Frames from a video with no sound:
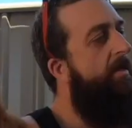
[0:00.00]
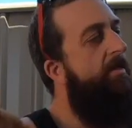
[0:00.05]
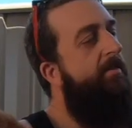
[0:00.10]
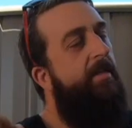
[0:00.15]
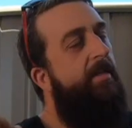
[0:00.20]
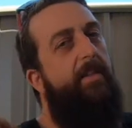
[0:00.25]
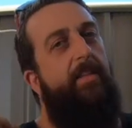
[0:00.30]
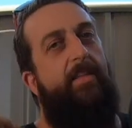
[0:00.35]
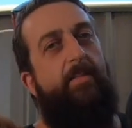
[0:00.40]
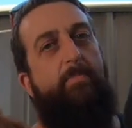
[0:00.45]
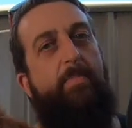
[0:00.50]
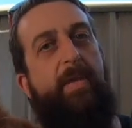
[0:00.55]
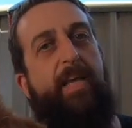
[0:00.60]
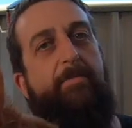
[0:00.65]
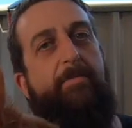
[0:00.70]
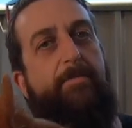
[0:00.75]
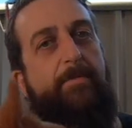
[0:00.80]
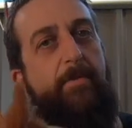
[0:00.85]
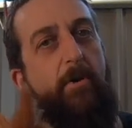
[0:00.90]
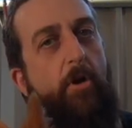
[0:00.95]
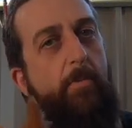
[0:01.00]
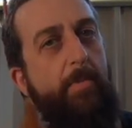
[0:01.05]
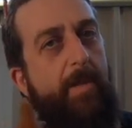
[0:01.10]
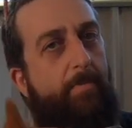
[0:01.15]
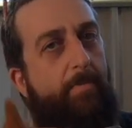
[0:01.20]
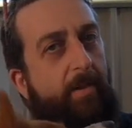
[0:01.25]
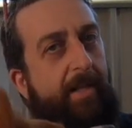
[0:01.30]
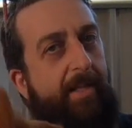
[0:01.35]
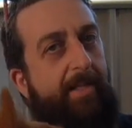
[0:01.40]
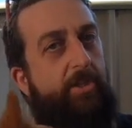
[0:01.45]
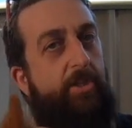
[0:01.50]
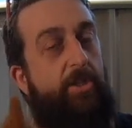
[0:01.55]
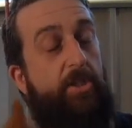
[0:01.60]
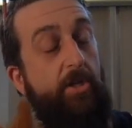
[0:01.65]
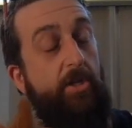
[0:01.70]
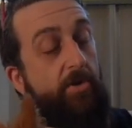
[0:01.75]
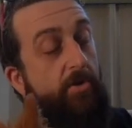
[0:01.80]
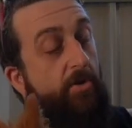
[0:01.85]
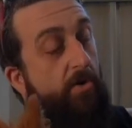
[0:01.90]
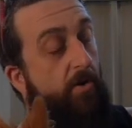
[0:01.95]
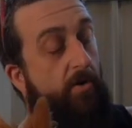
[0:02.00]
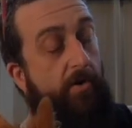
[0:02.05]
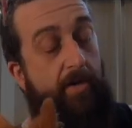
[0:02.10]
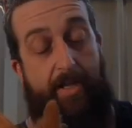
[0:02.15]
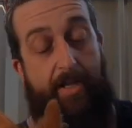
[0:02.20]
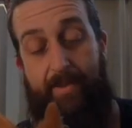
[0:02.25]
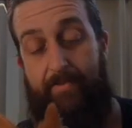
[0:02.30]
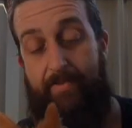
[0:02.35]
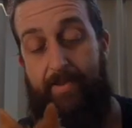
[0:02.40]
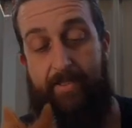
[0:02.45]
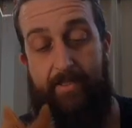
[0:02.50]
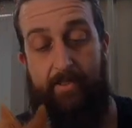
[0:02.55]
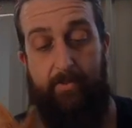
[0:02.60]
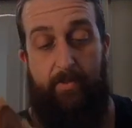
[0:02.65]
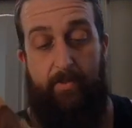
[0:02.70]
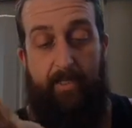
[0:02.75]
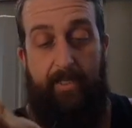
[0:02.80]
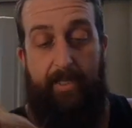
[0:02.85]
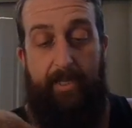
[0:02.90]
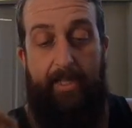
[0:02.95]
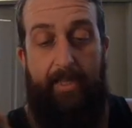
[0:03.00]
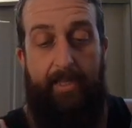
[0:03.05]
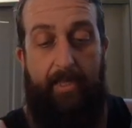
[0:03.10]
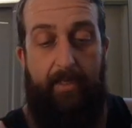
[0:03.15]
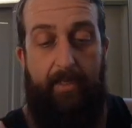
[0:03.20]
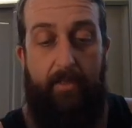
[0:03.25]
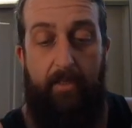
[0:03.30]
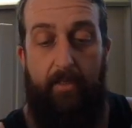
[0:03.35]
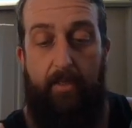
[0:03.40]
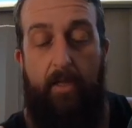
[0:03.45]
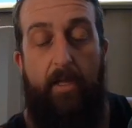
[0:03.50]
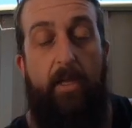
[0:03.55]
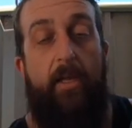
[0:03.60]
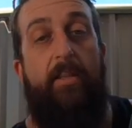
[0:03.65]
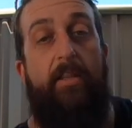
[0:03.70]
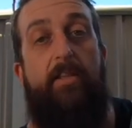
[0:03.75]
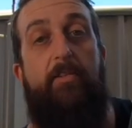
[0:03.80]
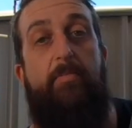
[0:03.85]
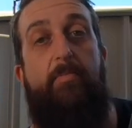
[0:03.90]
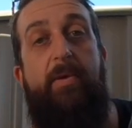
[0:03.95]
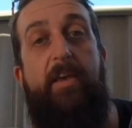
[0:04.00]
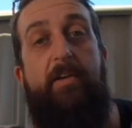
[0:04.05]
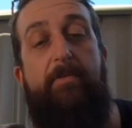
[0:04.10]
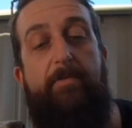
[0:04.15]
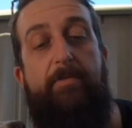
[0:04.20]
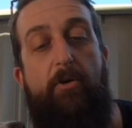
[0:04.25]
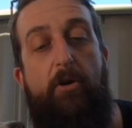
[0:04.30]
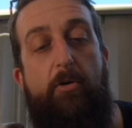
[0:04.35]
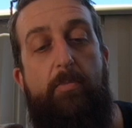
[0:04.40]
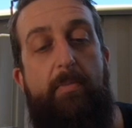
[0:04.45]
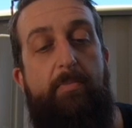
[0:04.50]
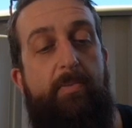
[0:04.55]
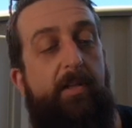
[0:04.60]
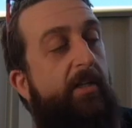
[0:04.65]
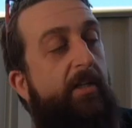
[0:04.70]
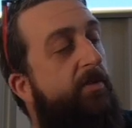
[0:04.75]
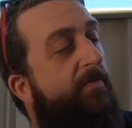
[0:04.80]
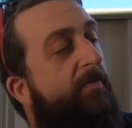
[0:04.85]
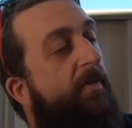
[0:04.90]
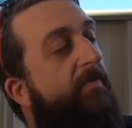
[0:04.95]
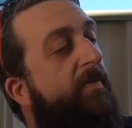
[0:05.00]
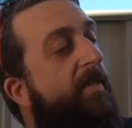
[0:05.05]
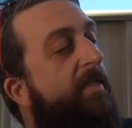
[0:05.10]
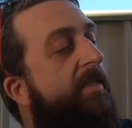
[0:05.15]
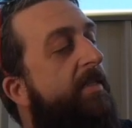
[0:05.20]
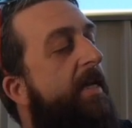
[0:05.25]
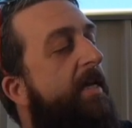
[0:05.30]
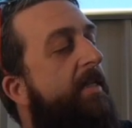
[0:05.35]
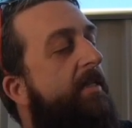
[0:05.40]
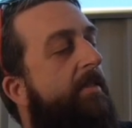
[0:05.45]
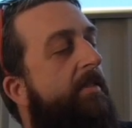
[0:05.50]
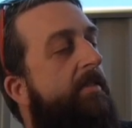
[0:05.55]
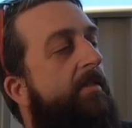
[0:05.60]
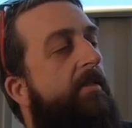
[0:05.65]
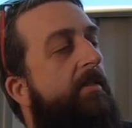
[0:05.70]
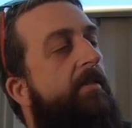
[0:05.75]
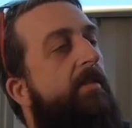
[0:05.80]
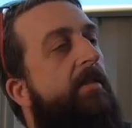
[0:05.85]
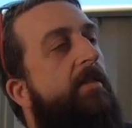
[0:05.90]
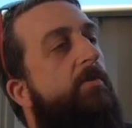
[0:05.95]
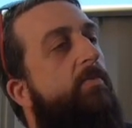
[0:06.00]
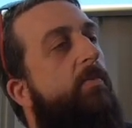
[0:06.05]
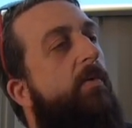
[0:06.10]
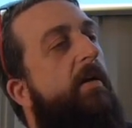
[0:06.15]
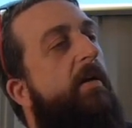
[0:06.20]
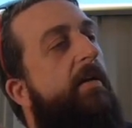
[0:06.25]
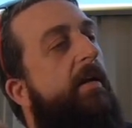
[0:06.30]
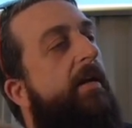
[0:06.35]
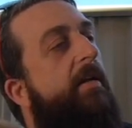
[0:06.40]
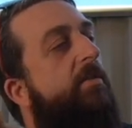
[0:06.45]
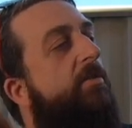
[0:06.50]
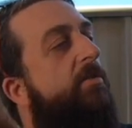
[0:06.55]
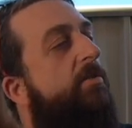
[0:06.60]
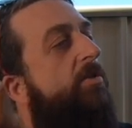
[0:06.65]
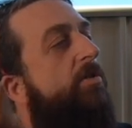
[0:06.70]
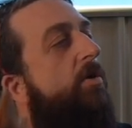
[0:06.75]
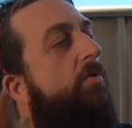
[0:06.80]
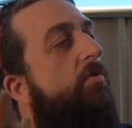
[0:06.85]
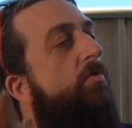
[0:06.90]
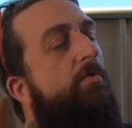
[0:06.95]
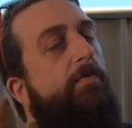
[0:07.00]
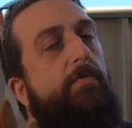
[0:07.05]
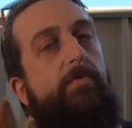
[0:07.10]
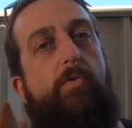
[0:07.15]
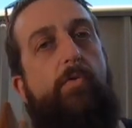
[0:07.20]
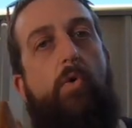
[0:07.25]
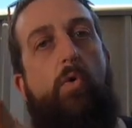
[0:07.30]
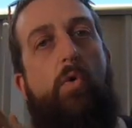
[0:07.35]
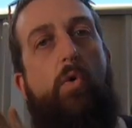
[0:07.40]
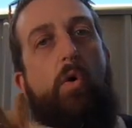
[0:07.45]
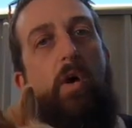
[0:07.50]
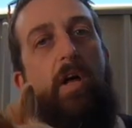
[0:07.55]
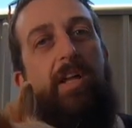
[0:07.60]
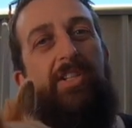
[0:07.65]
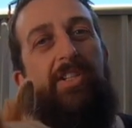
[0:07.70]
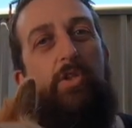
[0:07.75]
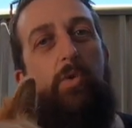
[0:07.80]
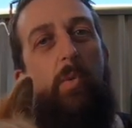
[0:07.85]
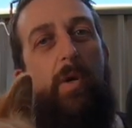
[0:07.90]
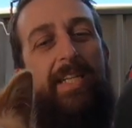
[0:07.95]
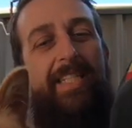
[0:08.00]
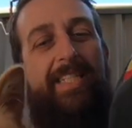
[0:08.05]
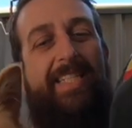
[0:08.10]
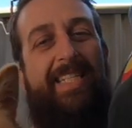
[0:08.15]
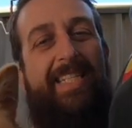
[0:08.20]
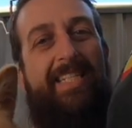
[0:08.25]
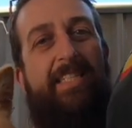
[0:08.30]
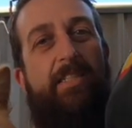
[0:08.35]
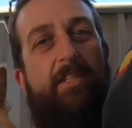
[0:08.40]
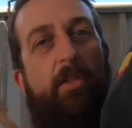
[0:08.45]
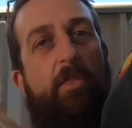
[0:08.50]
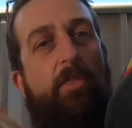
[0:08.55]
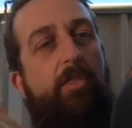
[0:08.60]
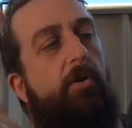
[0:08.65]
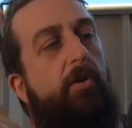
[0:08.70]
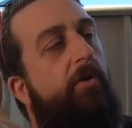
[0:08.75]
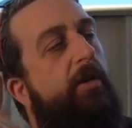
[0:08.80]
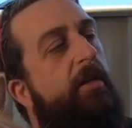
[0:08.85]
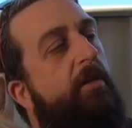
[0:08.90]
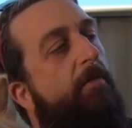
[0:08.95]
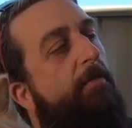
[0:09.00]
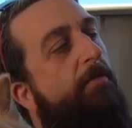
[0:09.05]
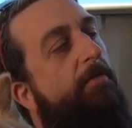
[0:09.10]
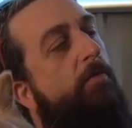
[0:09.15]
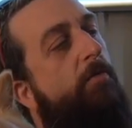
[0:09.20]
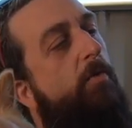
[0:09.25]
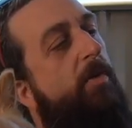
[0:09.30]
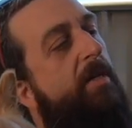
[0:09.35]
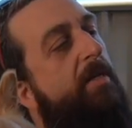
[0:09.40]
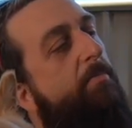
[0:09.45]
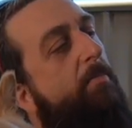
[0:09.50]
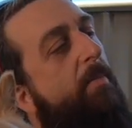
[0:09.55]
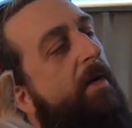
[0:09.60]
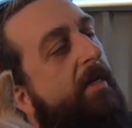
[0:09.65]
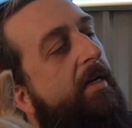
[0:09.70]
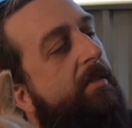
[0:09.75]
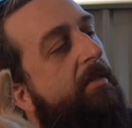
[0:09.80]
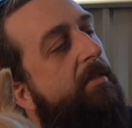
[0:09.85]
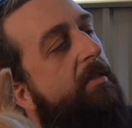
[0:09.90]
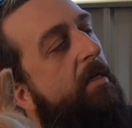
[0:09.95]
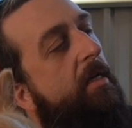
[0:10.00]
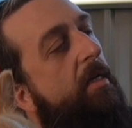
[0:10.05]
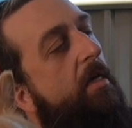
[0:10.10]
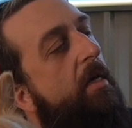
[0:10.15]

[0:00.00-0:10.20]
So this big Furby plush, you're not having this one either. This big Furby plush, 50 cents. This one has sold for 20 to 30 to 40 bucks